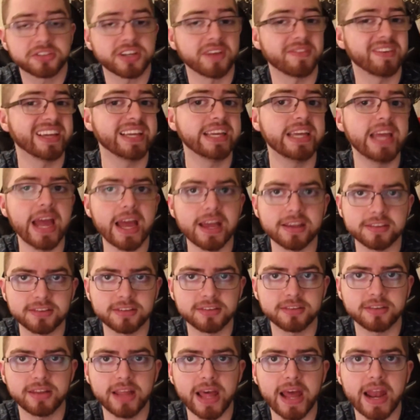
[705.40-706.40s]
guests
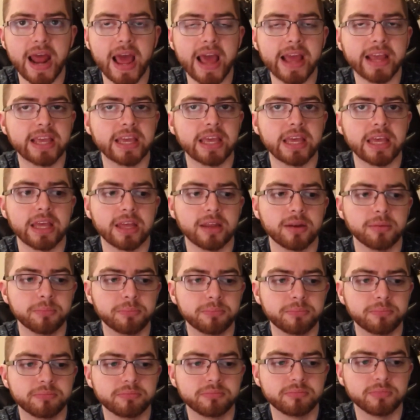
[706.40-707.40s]
that I can,
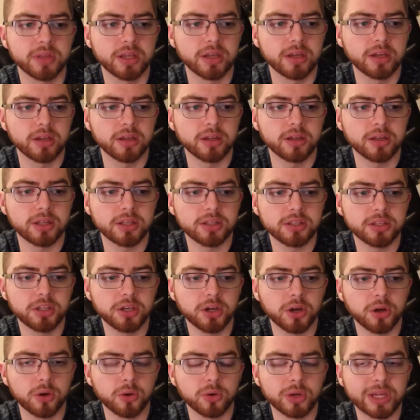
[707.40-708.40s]
you
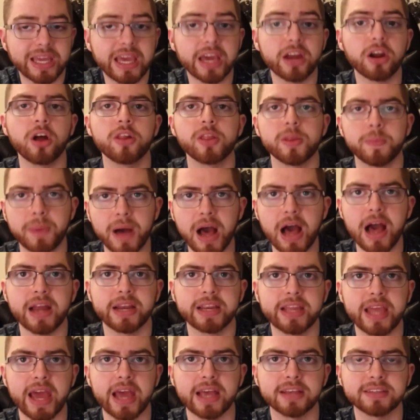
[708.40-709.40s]
know, get on the
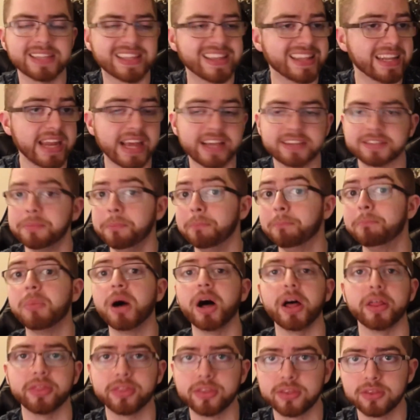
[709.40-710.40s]
podcast in the next
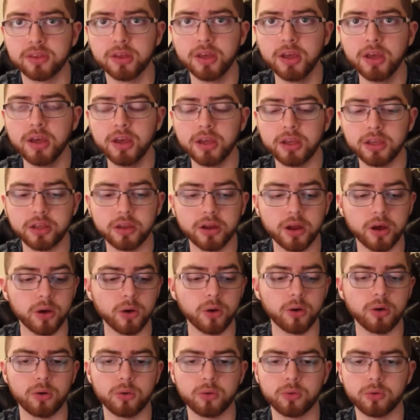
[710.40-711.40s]
month. You
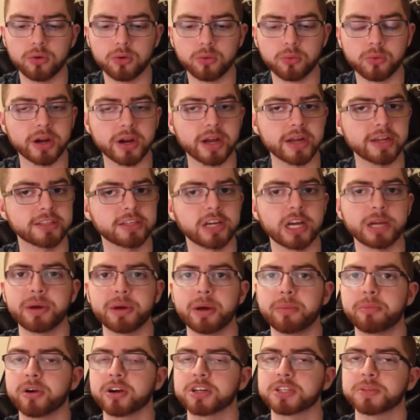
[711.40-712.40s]
know, we're going to talk about
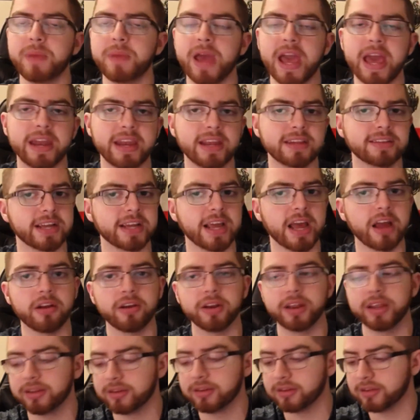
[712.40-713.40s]
March Madness. I
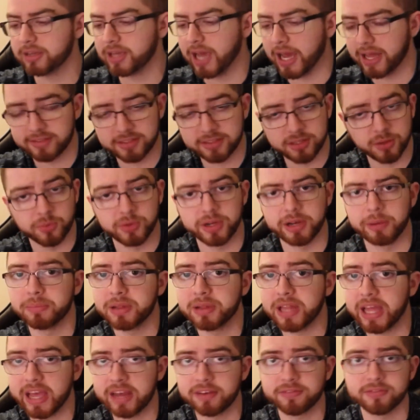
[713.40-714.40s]
already got someone in
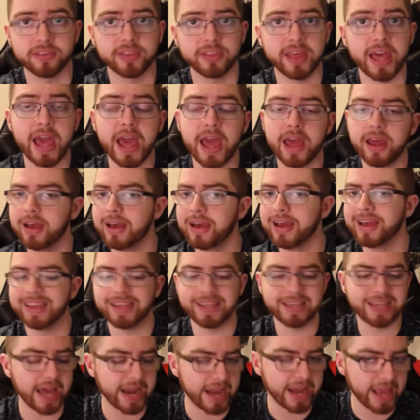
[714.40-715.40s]
plan for that. You
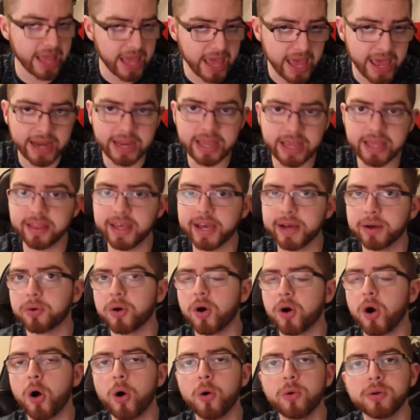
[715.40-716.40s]
got Eddie that will
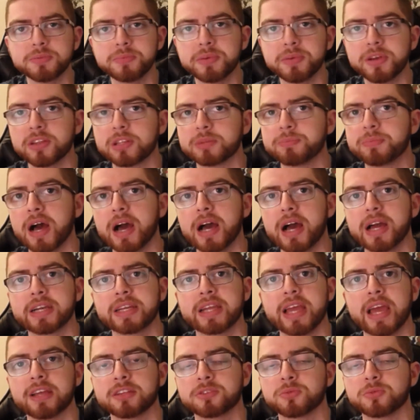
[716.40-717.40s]
always be on the
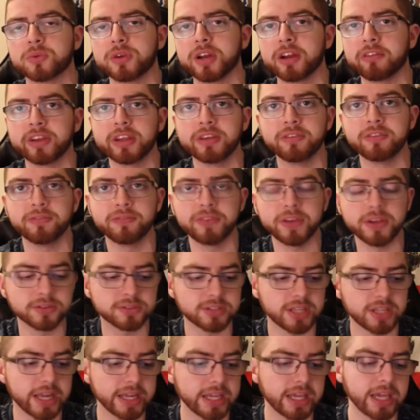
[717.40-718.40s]
podcast whenever he feels
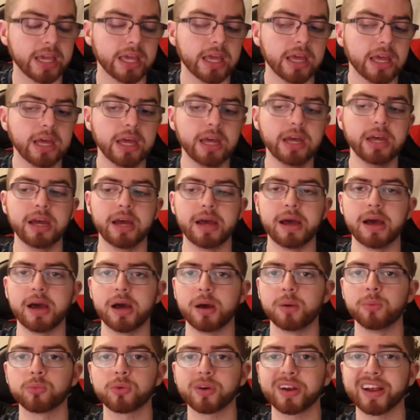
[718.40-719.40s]
like it.
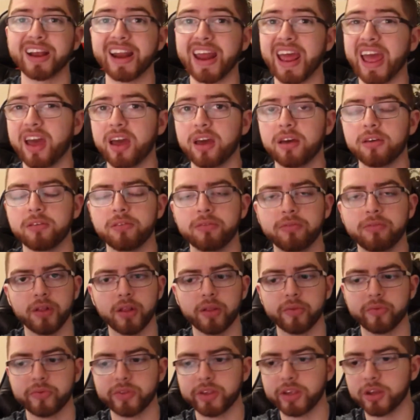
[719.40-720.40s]
We're going to have,
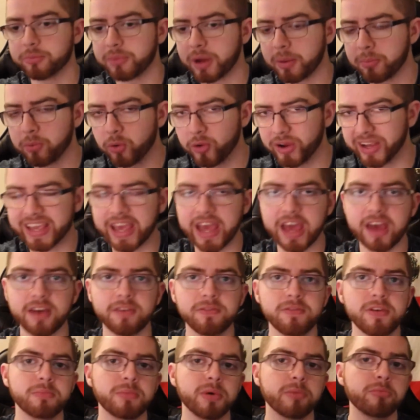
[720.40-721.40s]
you know, my boy
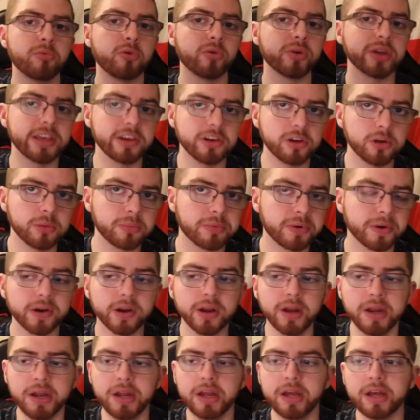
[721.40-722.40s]
Kevin, my boy Gilbert
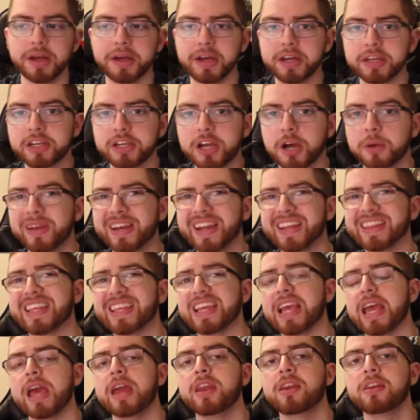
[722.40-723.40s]
coming at the
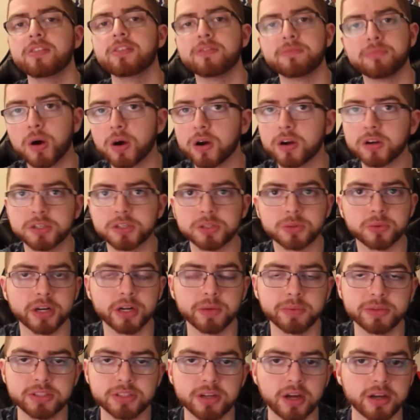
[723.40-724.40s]
end of March. We're going
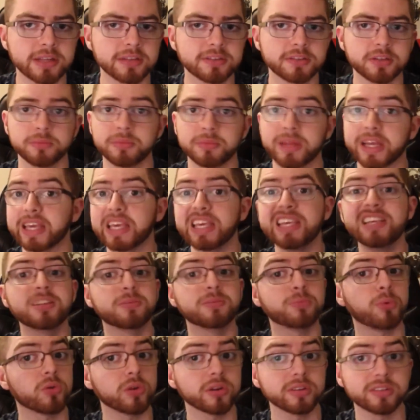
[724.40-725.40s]
to be talking some like
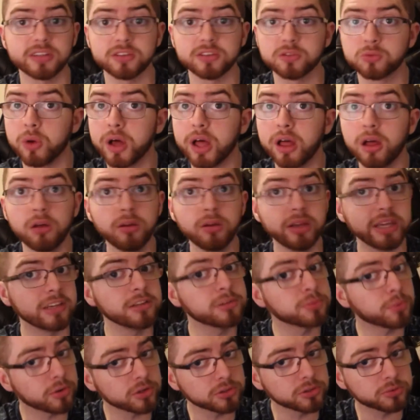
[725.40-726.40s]
esports as well.
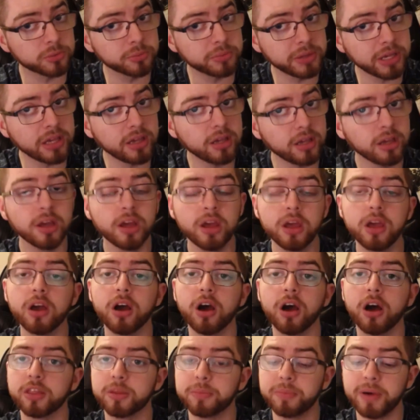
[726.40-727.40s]
Esports will be
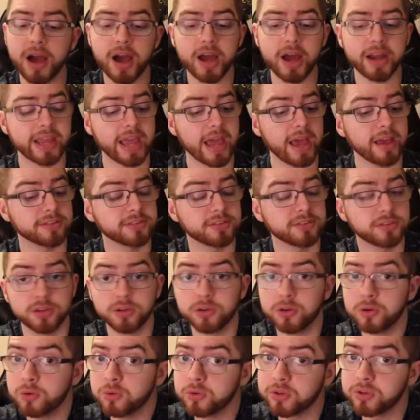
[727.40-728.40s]
on the podcast
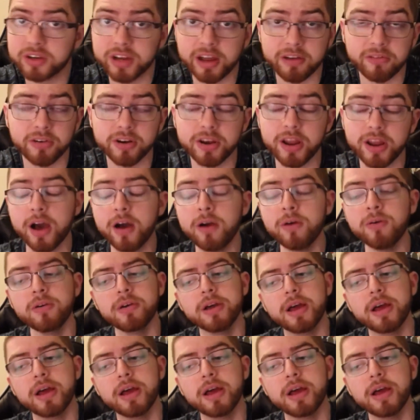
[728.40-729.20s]
too. You never know.